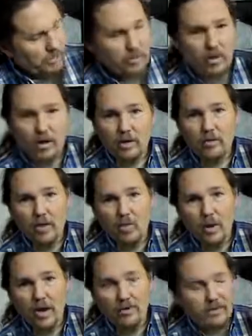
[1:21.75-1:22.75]
the hardware
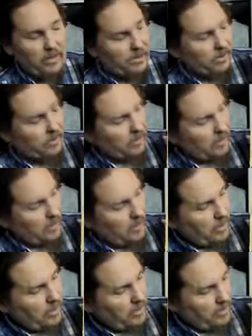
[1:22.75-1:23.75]
wiring,
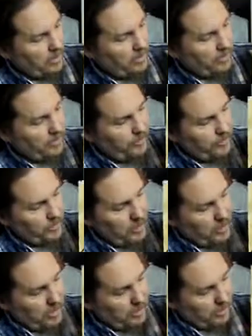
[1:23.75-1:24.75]
um,
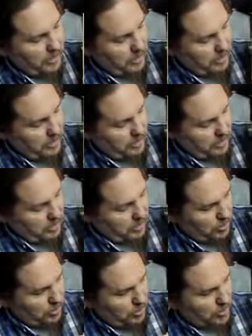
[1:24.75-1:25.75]
I split this into
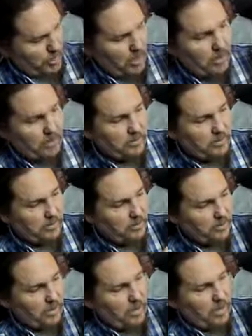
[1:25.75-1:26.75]
two sides,
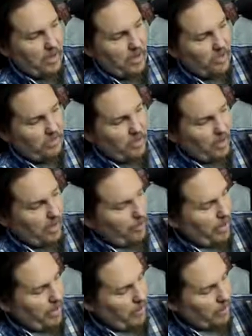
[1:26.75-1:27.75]
so I have
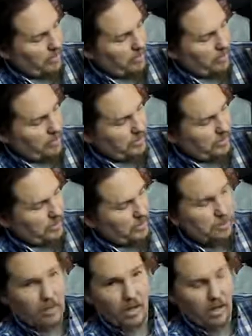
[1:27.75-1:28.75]
power to this
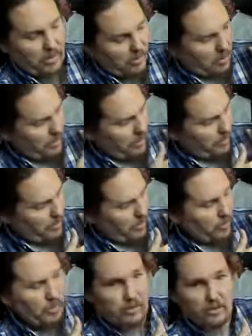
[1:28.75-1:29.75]
block,
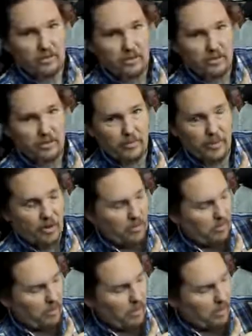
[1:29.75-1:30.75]
power to the other
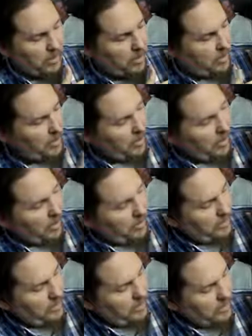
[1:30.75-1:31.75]
power block,
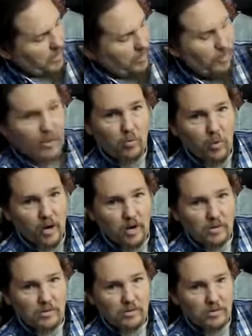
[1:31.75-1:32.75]
and this is my red
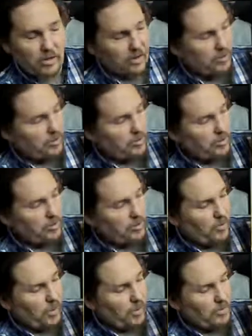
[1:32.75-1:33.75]
wires.
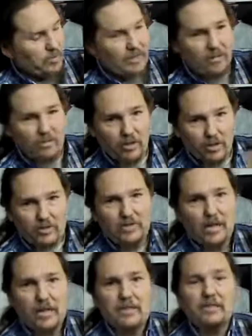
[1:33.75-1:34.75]
So I took, even though it's
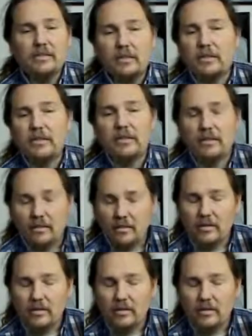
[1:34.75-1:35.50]
A C,